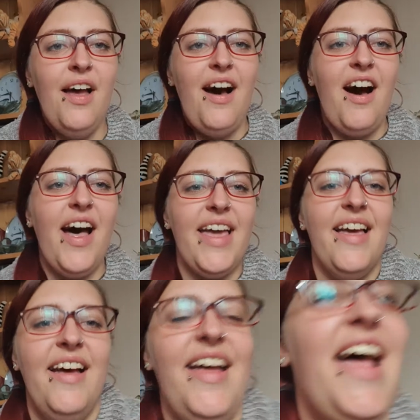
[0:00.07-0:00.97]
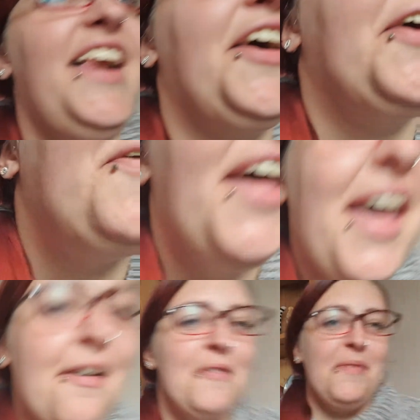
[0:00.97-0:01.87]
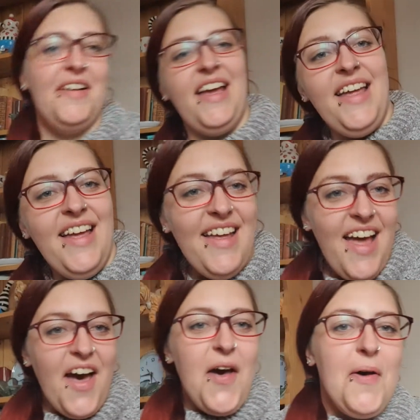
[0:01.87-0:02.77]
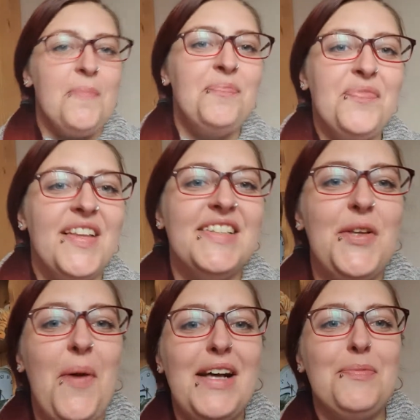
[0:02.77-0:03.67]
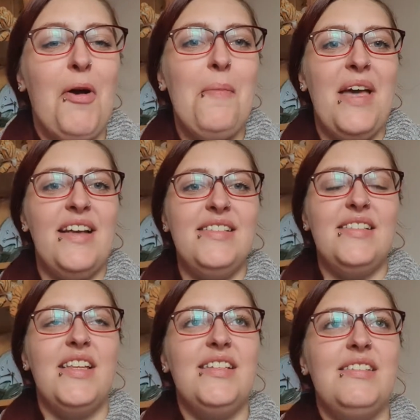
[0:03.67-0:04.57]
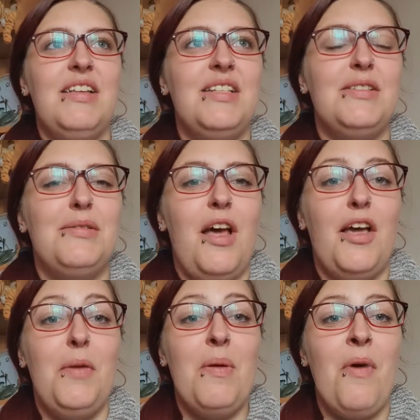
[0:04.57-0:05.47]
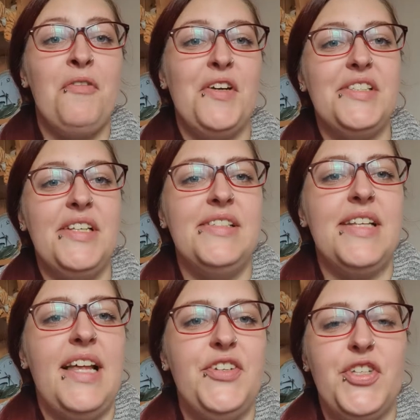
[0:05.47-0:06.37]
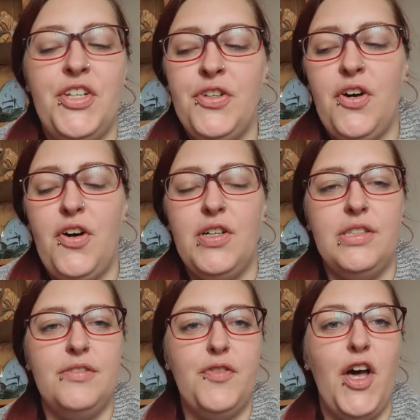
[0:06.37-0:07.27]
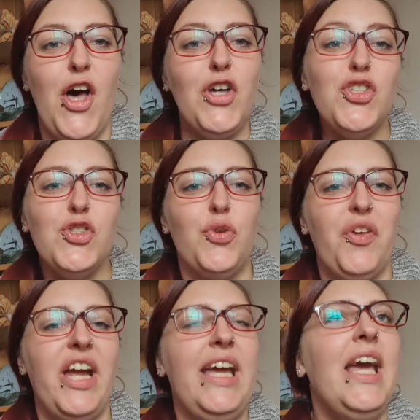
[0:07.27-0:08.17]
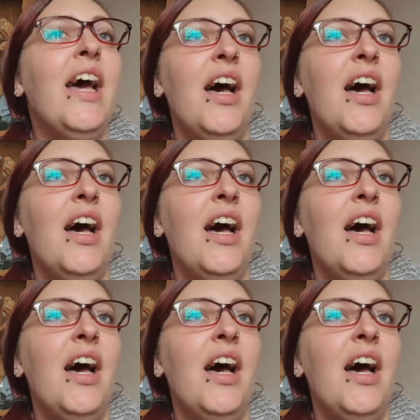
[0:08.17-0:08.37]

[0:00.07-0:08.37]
Hi, hello everybody. So as promised, this is going to be my first installation of Herstory.